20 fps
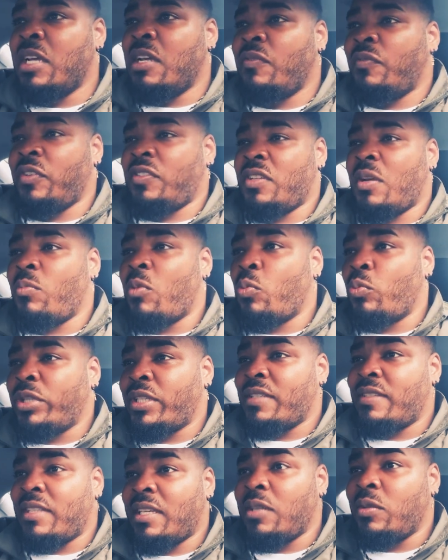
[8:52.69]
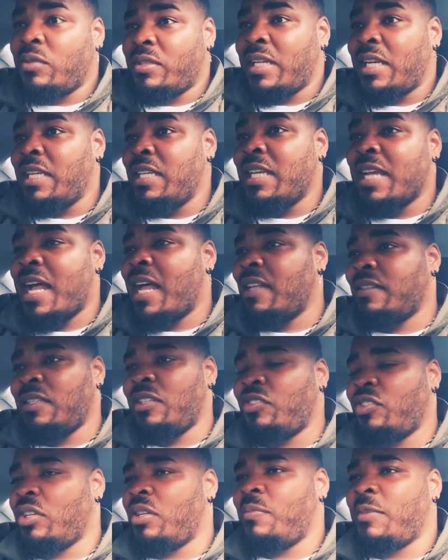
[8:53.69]
For someone with the skills that he has, he
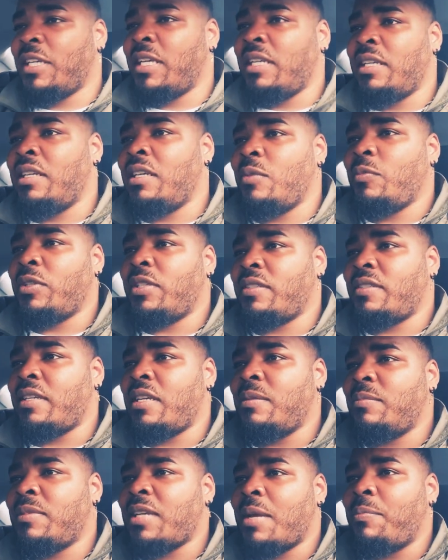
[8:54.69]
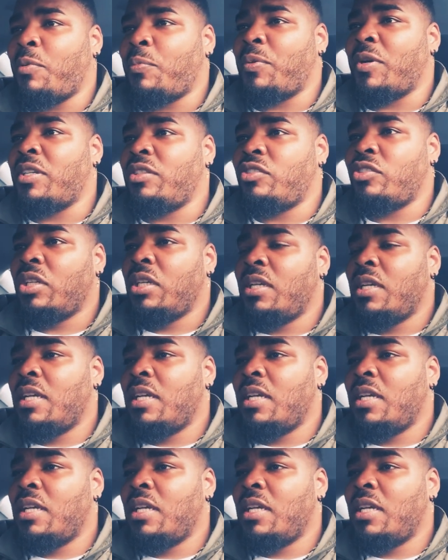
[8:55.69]
shouldn't have been getting hit with the same type of punch.